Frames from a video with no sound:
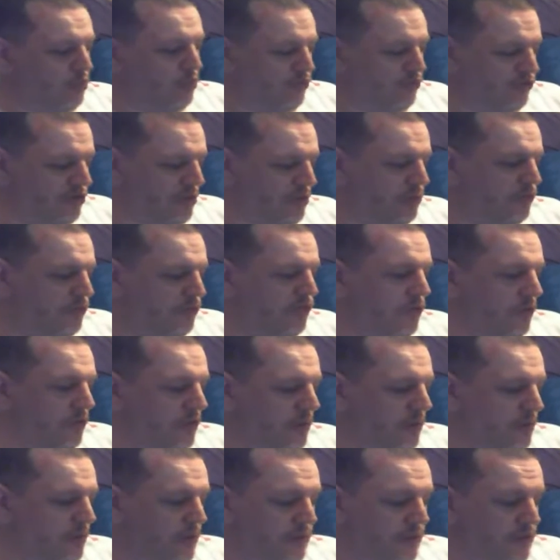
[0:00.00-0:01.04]
what's the name will
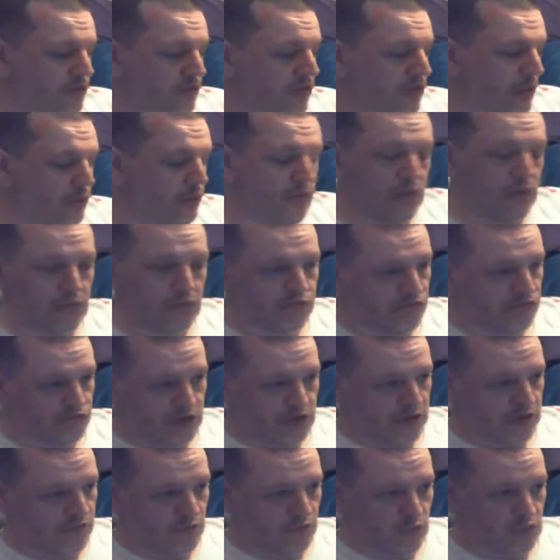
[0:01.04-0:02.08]
turn up. If it don't, then I'm just
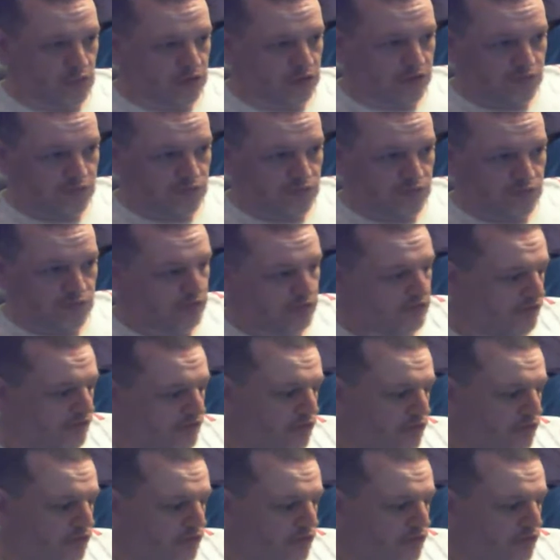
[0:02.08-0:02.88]
going to wait until it does